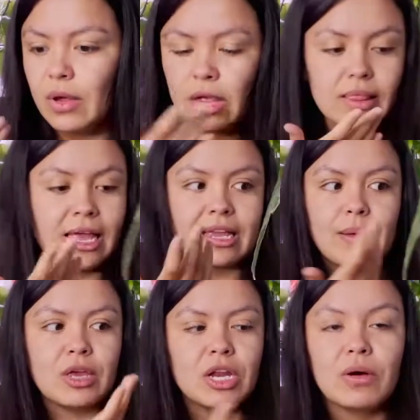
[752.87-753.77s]
like,
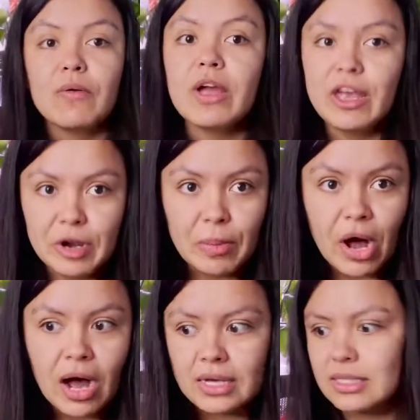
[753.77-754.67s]
you know, in a
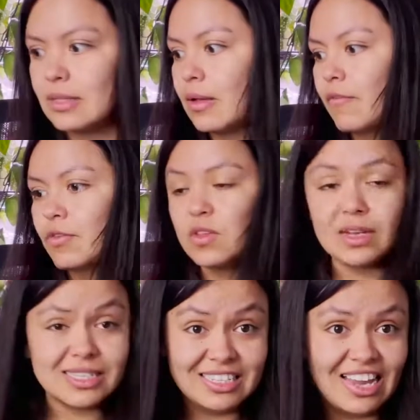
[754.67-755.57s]
box,
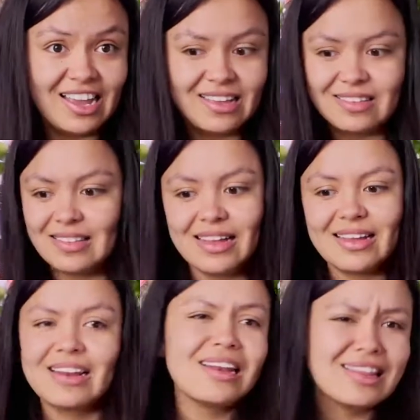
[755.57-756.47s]
6 days.
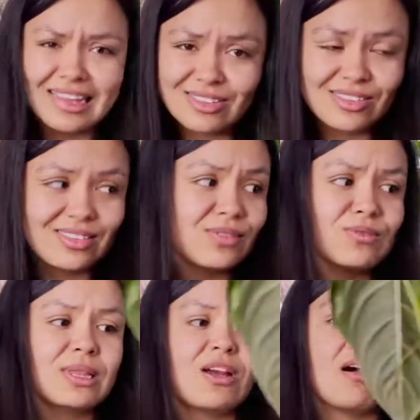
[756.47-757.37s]
Like, that's just
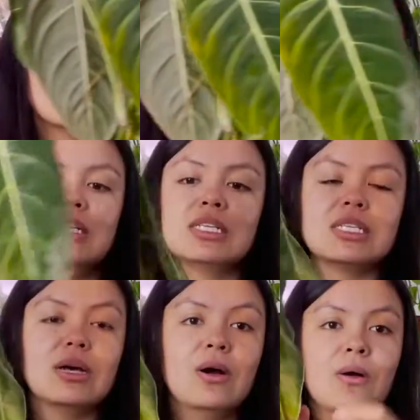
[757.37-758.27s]
really hard.
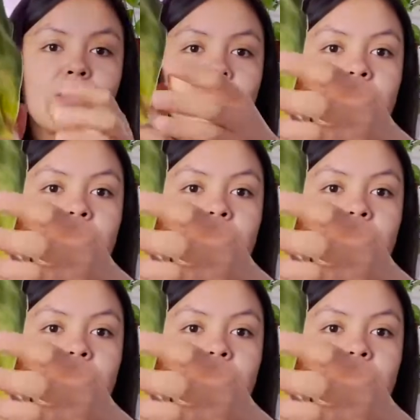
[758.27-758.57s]
So